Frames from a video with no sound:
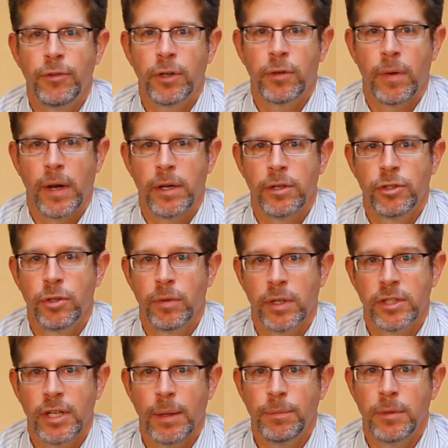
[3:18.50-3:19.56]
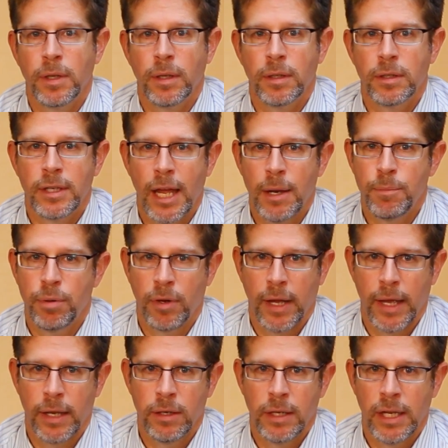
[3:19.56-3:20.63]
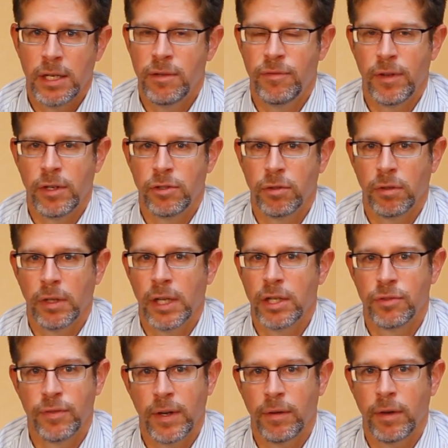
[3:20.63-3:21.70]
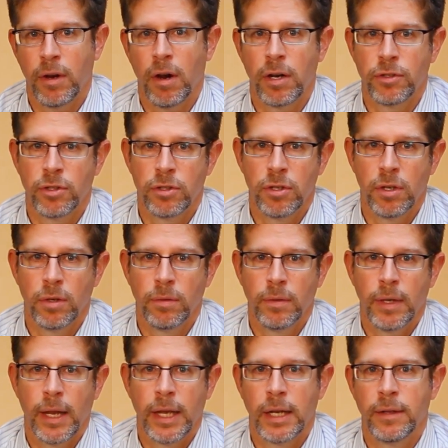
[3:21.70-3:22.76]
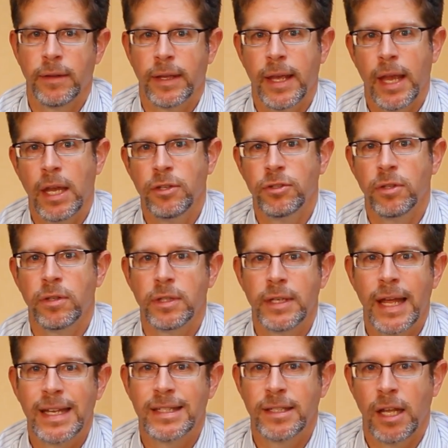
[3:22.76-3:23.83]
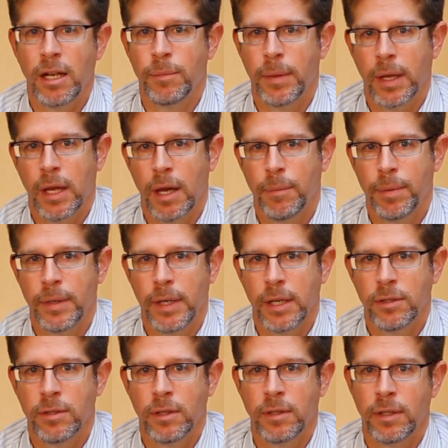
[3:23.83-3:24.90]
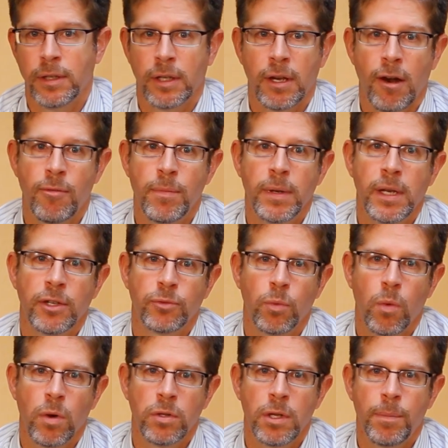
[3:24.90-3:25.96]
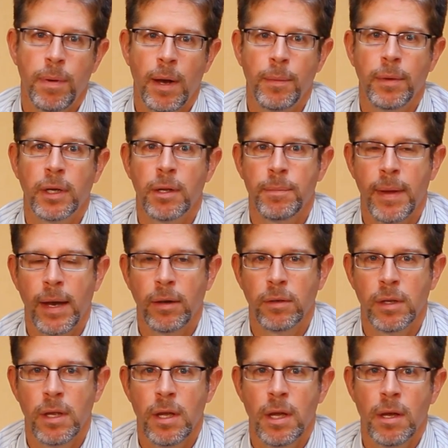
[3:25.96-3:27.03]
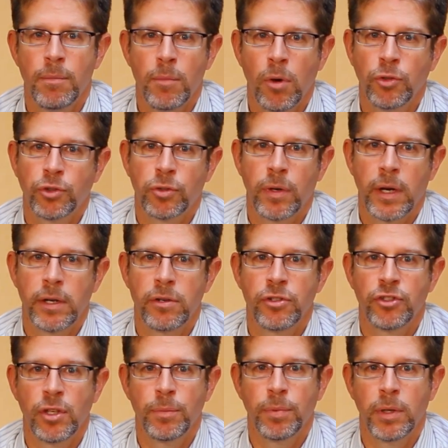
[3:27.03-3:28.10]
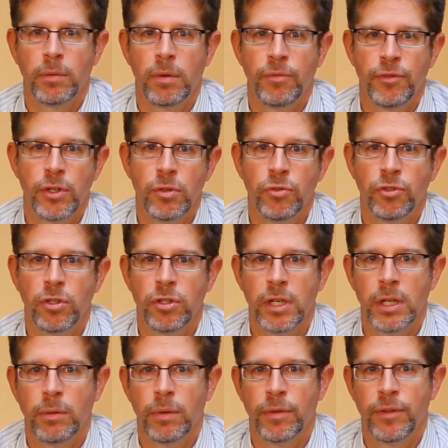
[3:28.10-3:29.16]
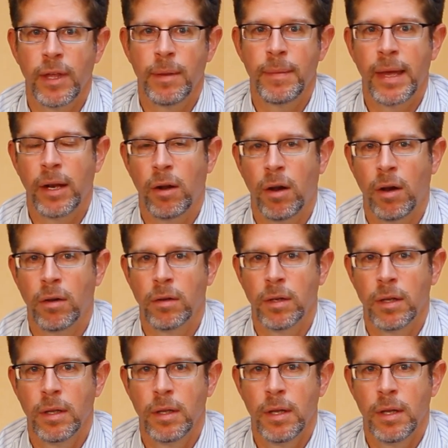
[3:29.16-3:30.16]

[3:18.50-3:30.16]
every creditor to accept the debt plan individually is very hard to do, and in the case of the debt settlement companies that the government has warned the public about, most creditors simply refuse to deal with them at all.